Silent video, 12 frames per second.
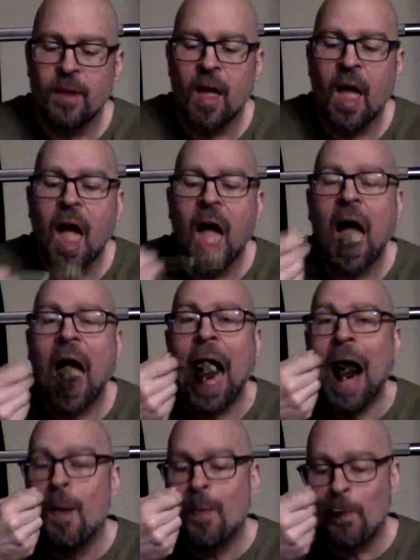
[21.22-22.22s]

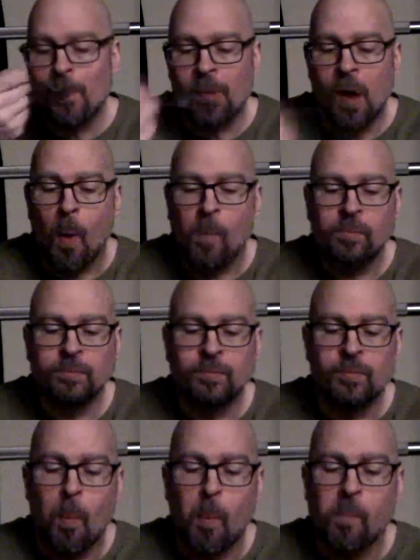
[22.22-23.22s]

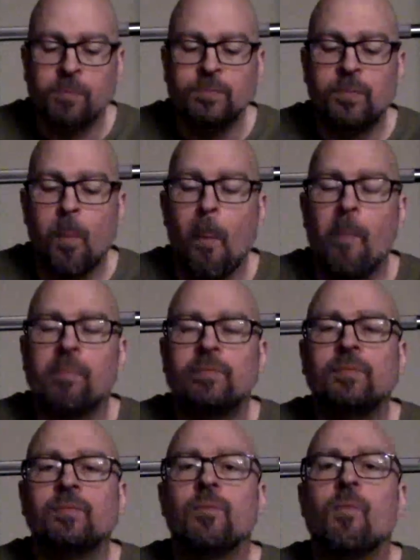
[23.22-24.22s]

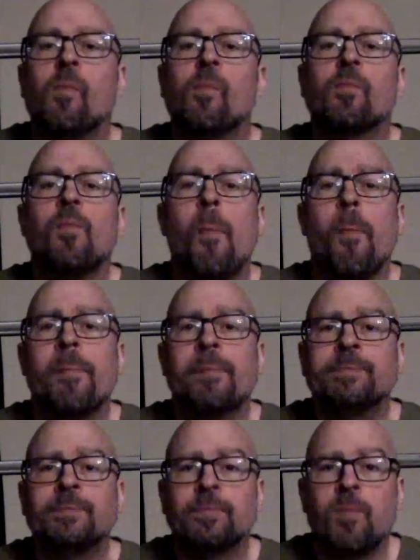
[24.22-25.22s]

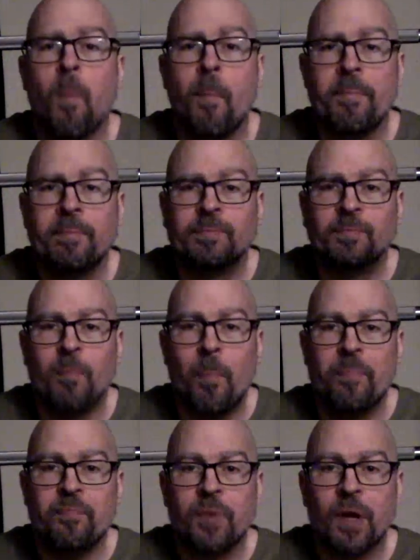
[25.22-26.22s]

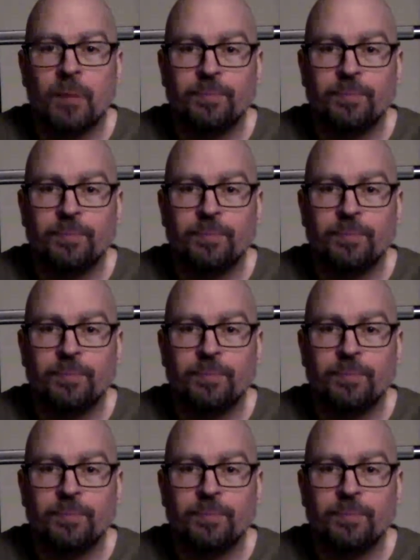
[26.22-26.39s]
[no speech]